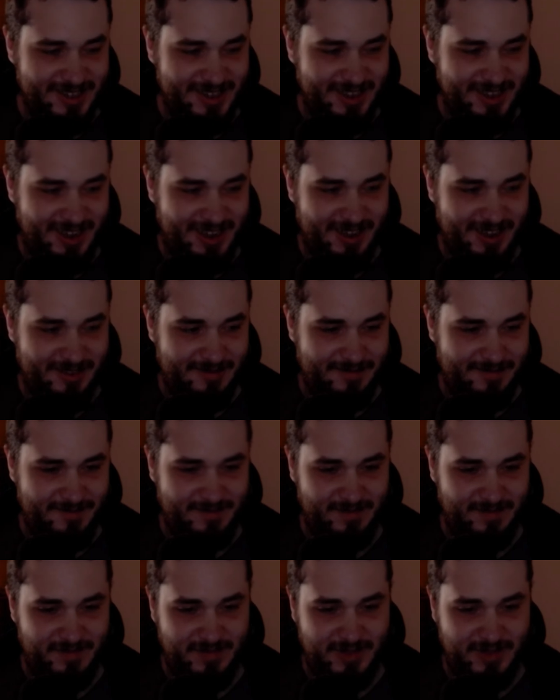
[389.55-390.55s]

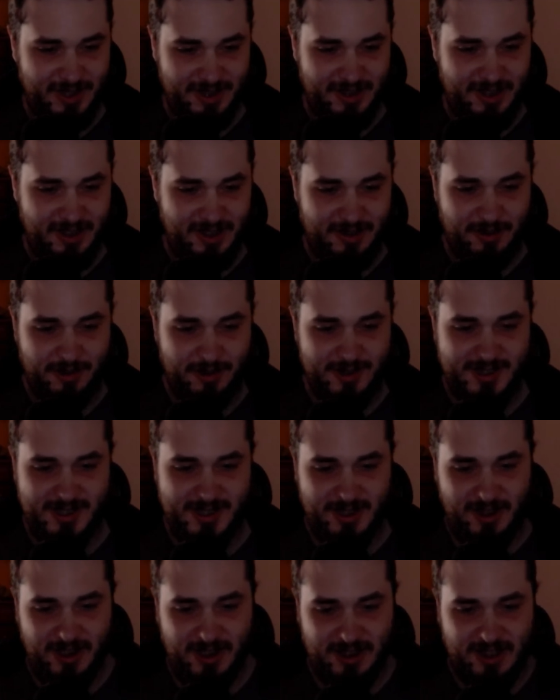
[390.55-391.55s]
of course
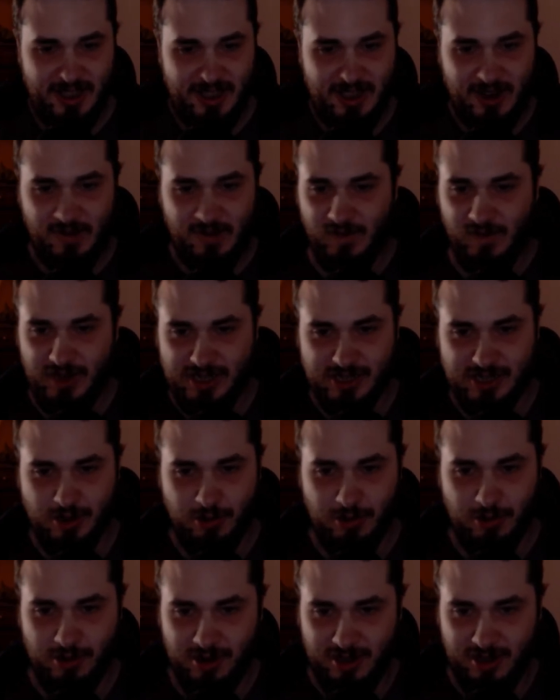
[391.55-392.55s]
the
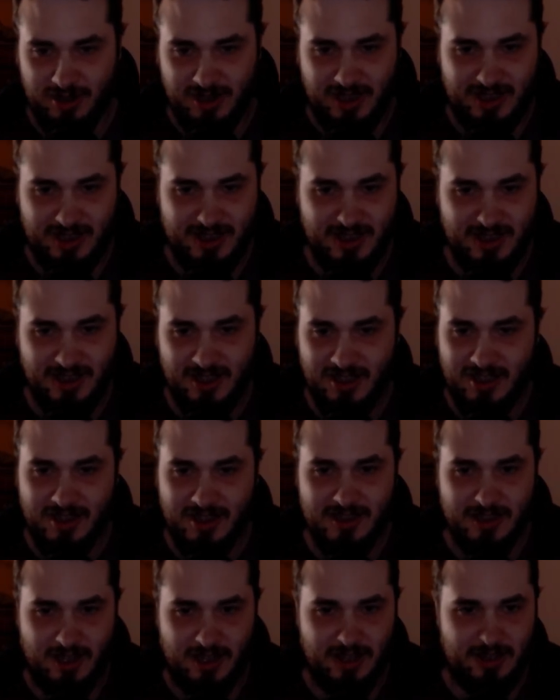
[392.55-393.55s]
inventory, like
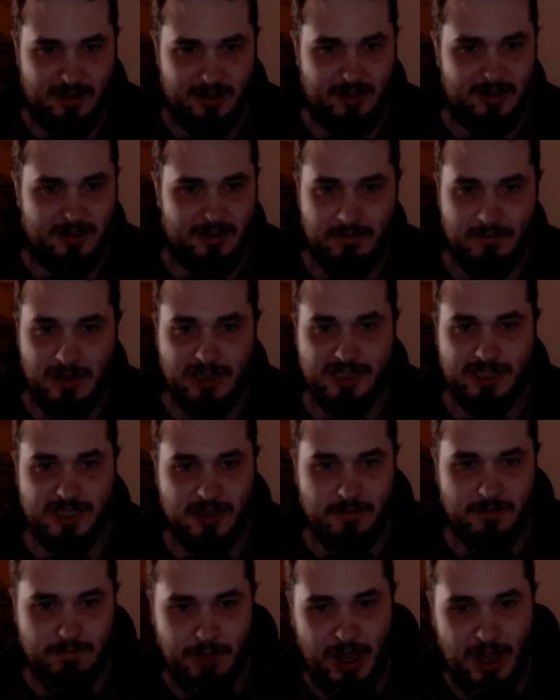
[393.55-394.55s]

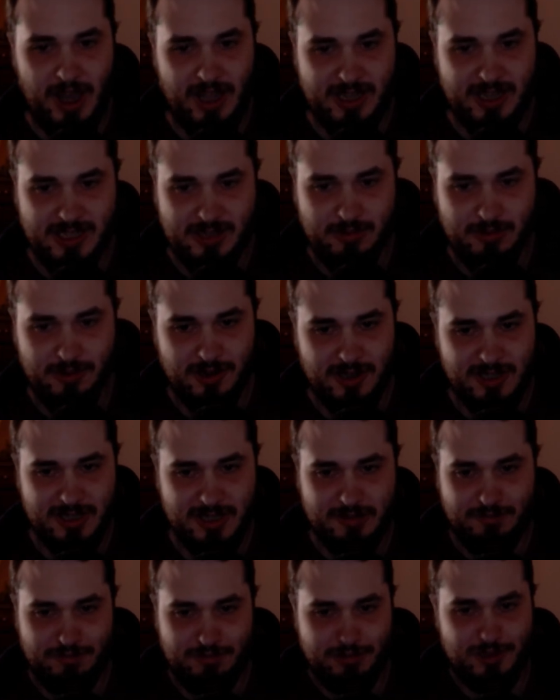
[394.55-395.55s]
dimension box where he
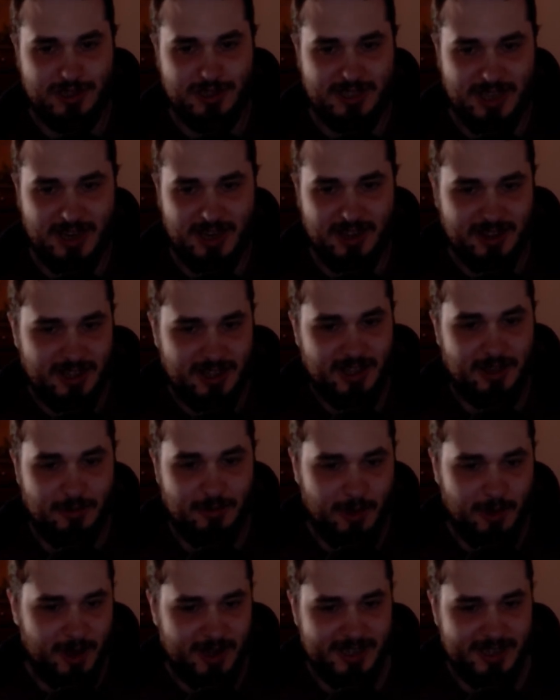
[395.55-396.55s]
just puts anything he
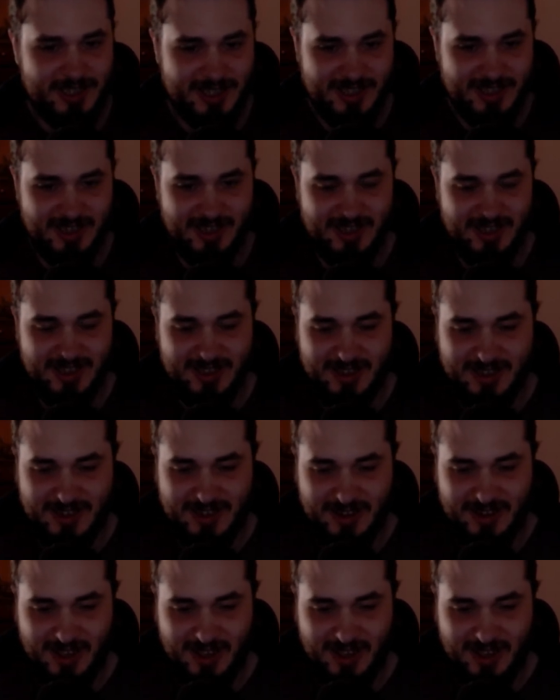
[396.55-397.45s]
wants in.